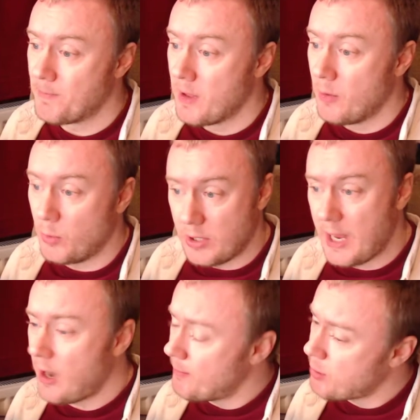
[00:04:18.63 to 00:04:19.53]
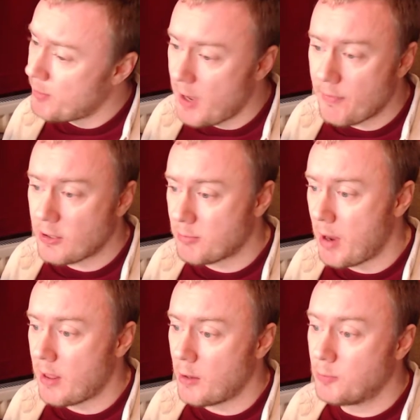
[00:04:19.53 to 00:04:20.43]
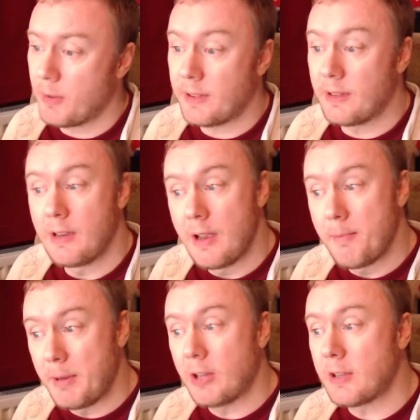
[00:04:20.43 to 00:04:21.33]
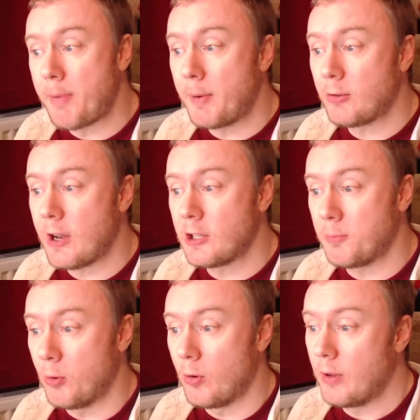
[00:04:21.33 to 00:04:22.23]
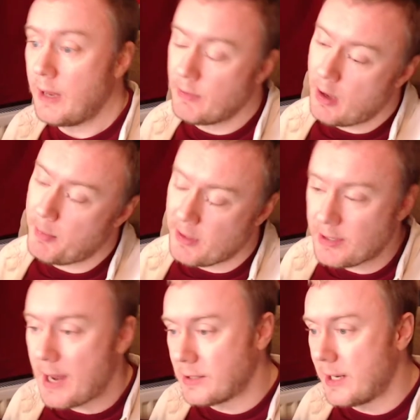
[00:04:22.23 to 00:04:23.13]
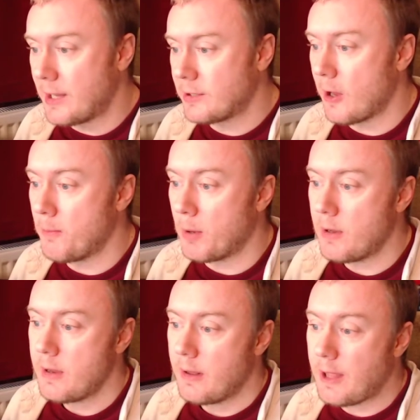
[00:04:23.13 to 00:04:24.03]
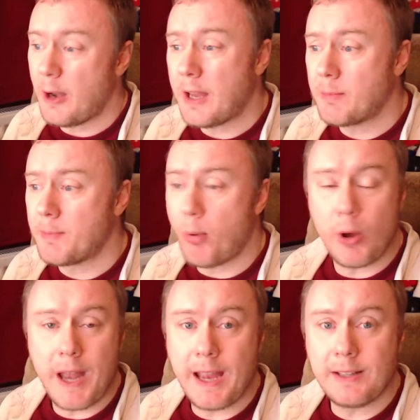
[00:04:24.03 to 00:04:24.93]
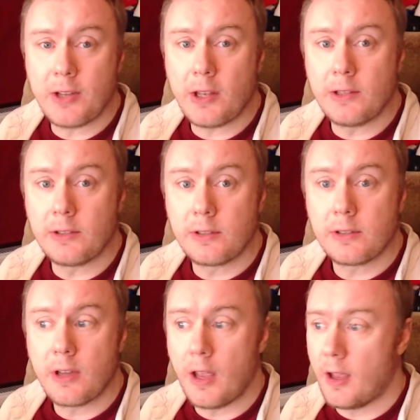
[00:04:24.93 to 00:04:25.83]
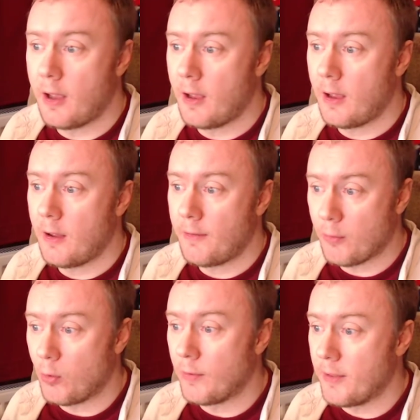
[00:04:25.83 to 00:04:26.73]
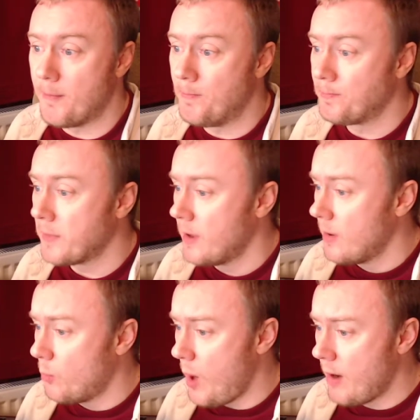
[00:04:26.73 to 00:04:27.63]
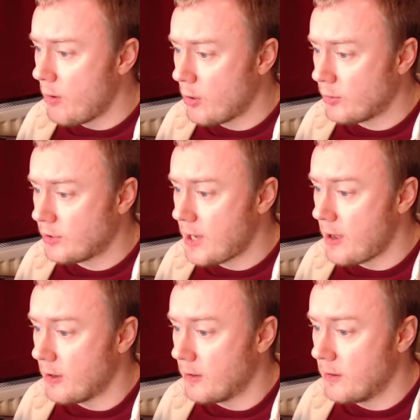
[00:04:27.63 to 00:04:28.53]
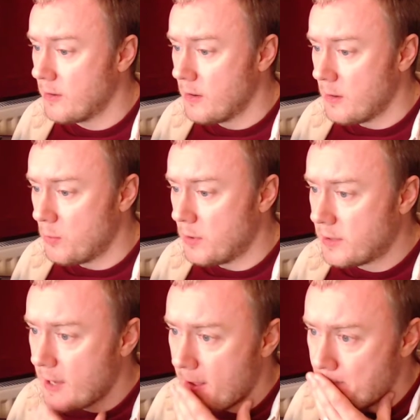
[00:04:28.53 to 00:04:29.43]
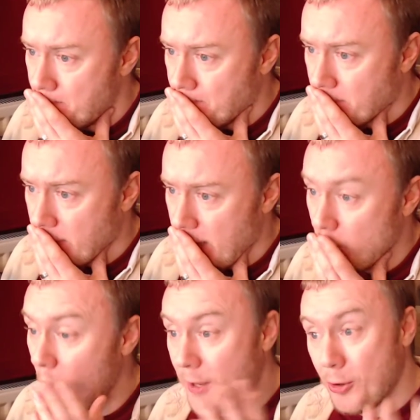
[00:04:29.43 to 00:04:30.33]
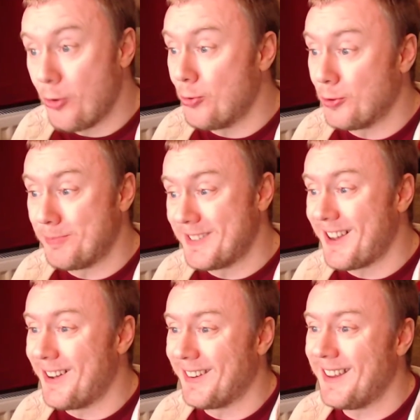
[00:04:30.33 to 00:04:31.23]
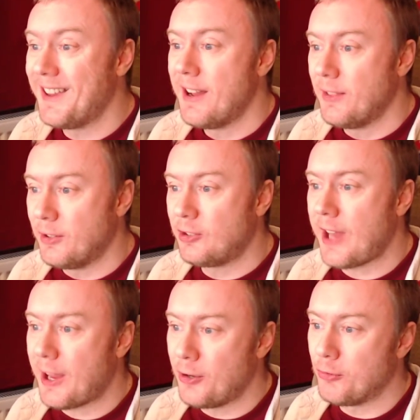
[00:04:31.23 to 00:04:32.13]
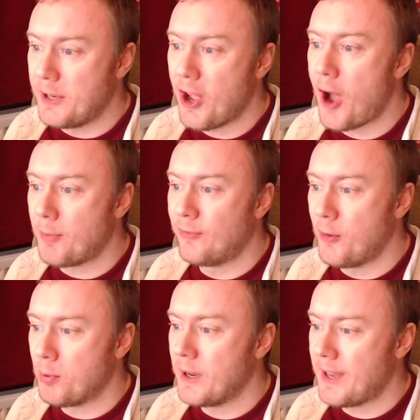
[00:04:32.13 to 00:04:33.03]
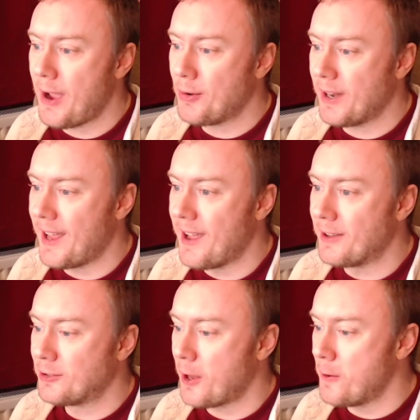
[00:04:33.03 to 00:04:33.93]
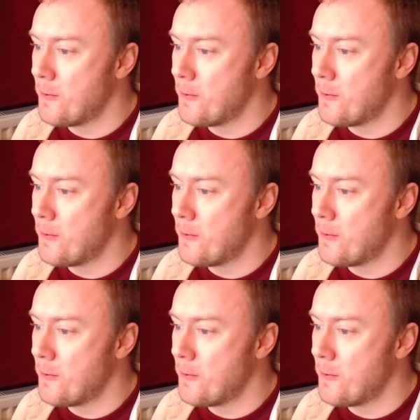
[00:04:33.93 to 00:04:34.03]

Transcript: which again, I'm probably overestimating those, but because of the public transport, the taxi less so, but that only came to 0.8 tonnes for all of them. Where I got stung was in what it calls, bizarrely, the secondary carbon footprint calculator. So